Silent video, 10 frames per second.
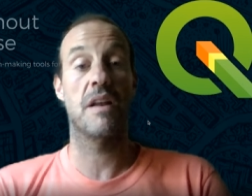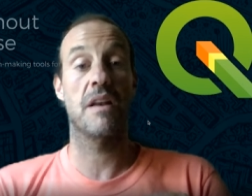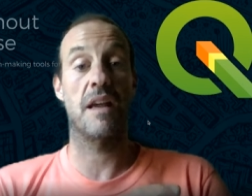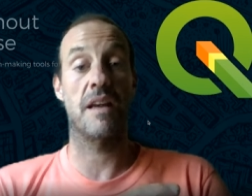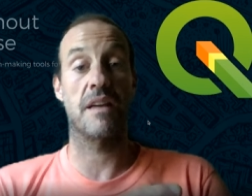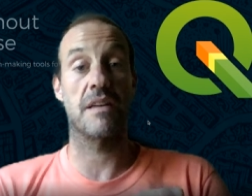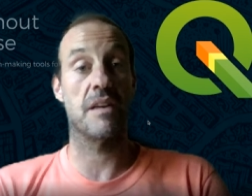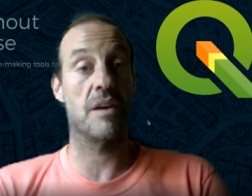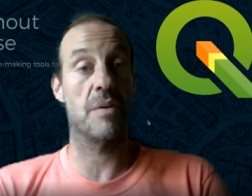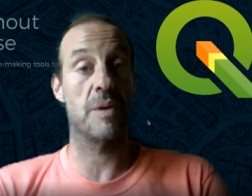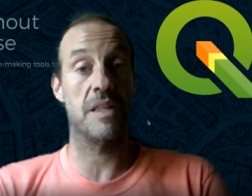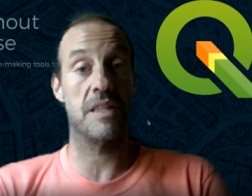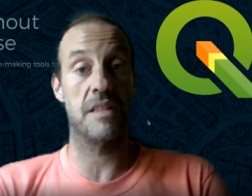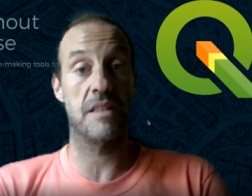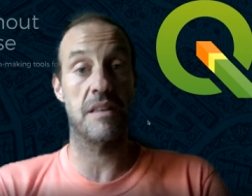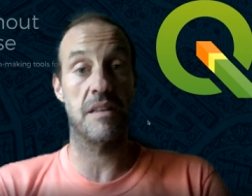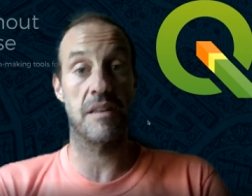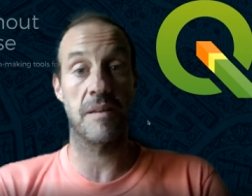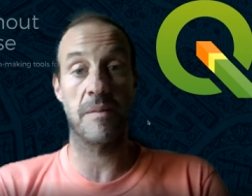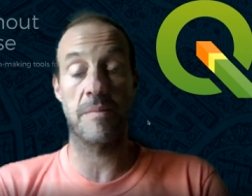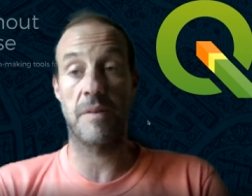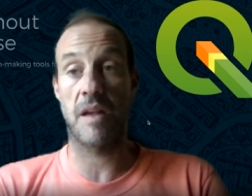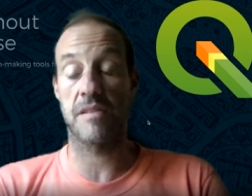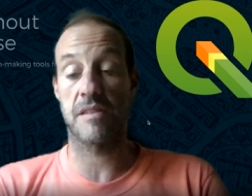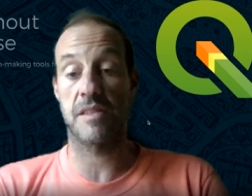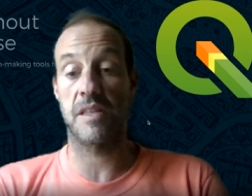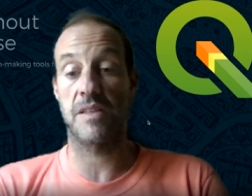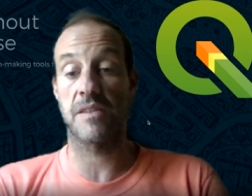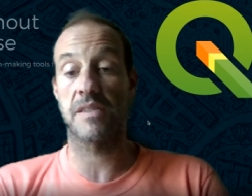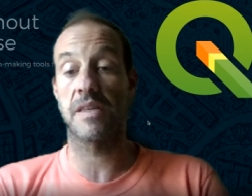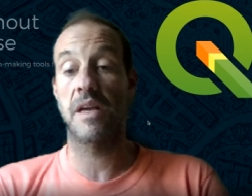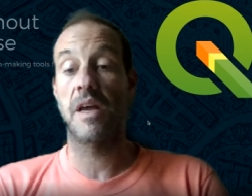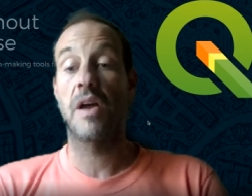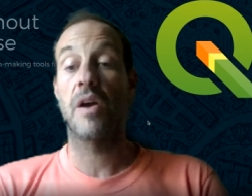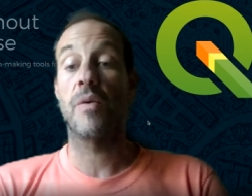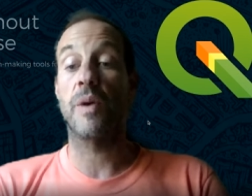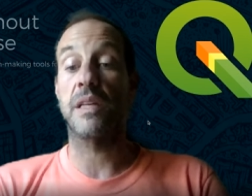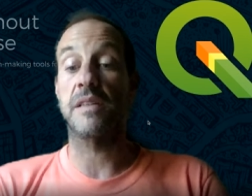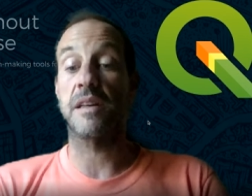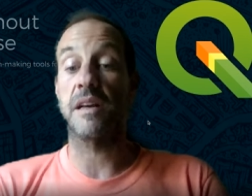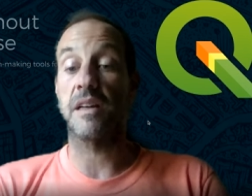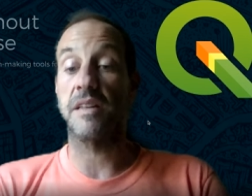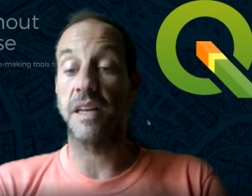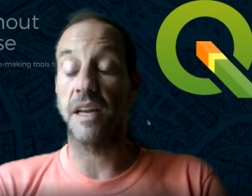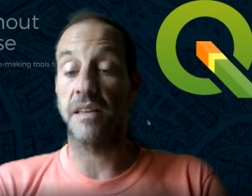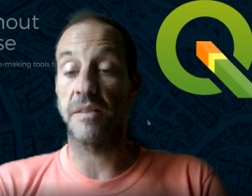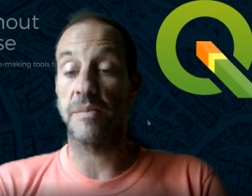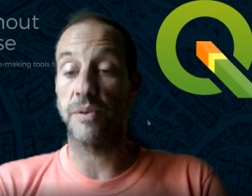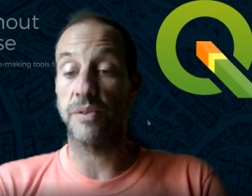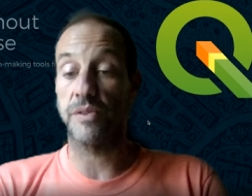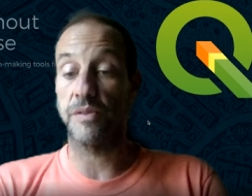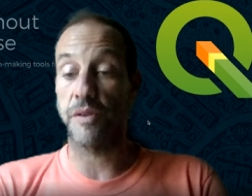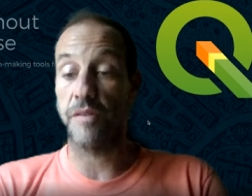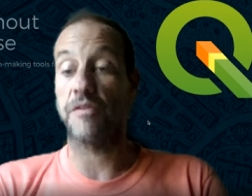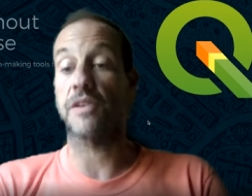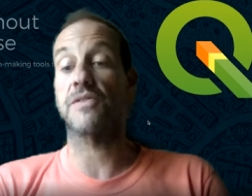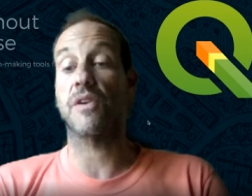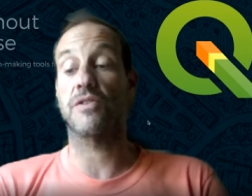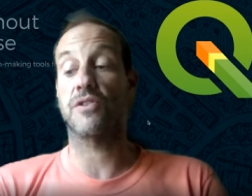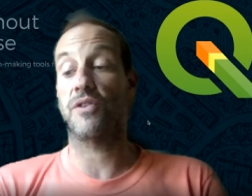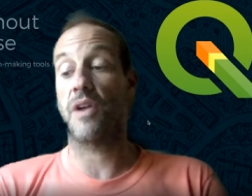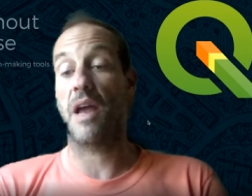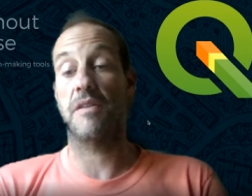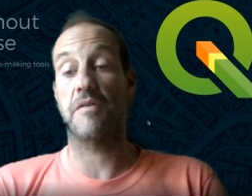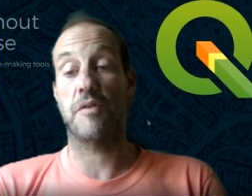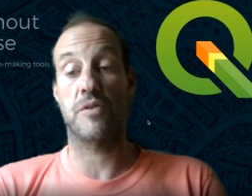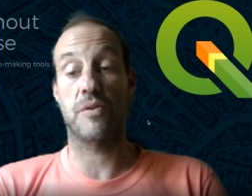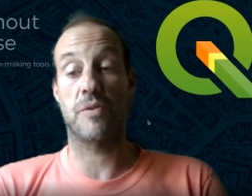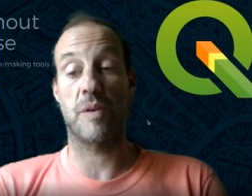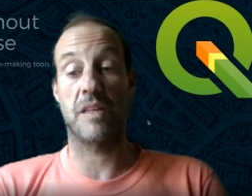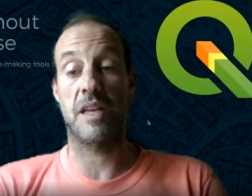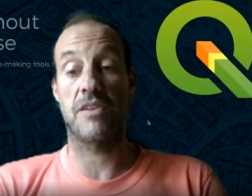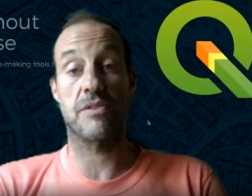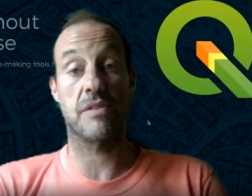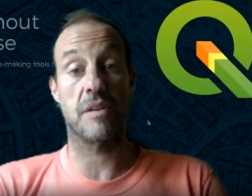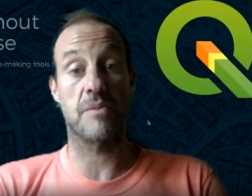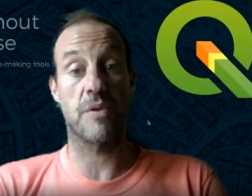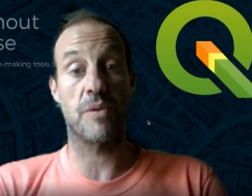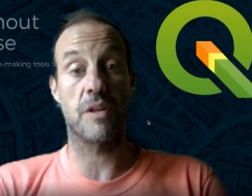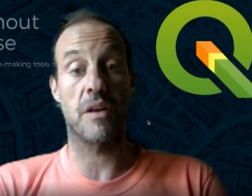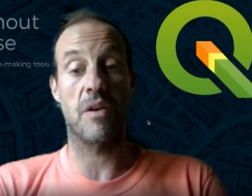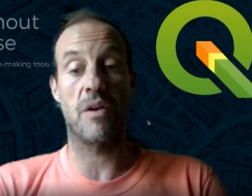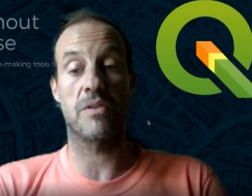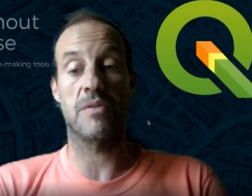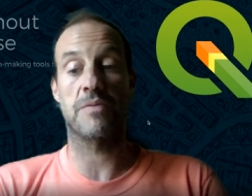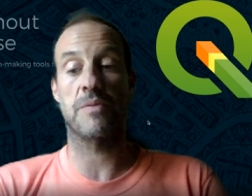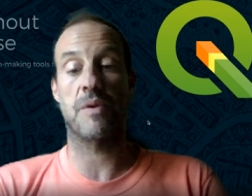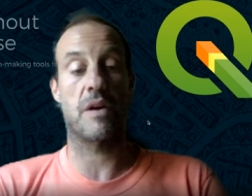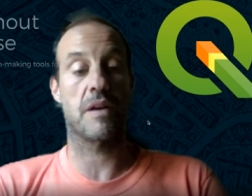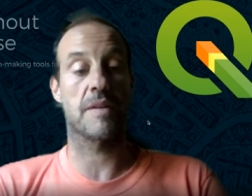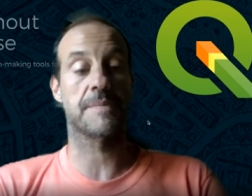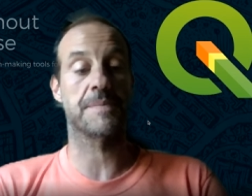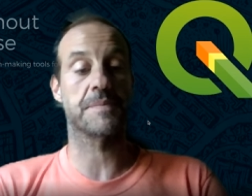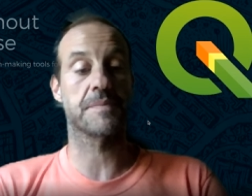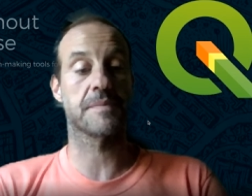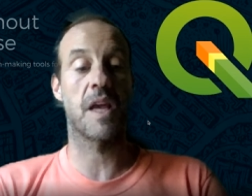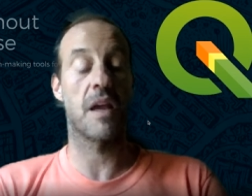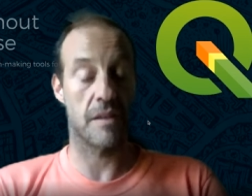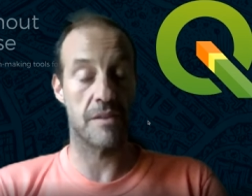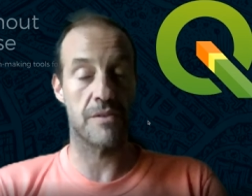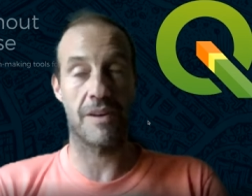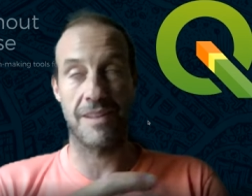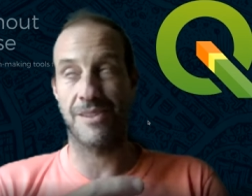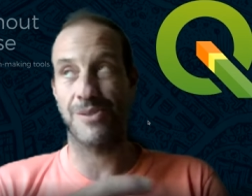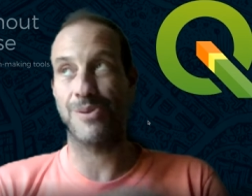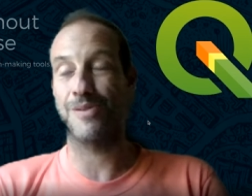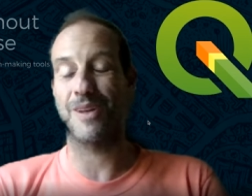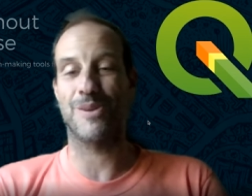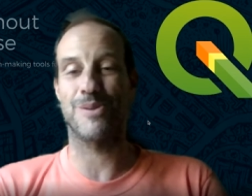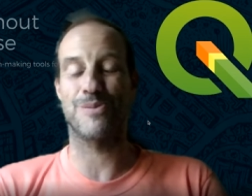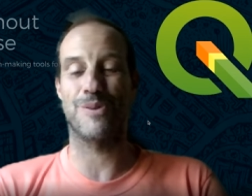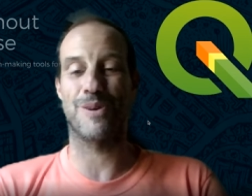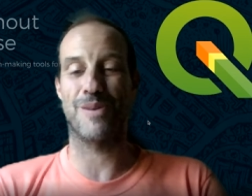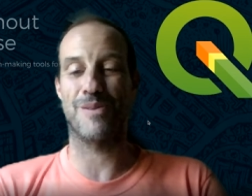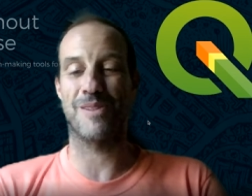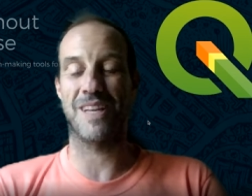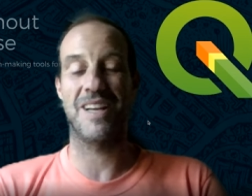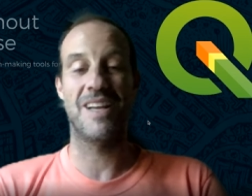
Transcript: like uh, we did in the last years with a dedicated person for infrastructure and for documentation that brought a lot of work. Uh, sorry, that solved a lot of work, obviously.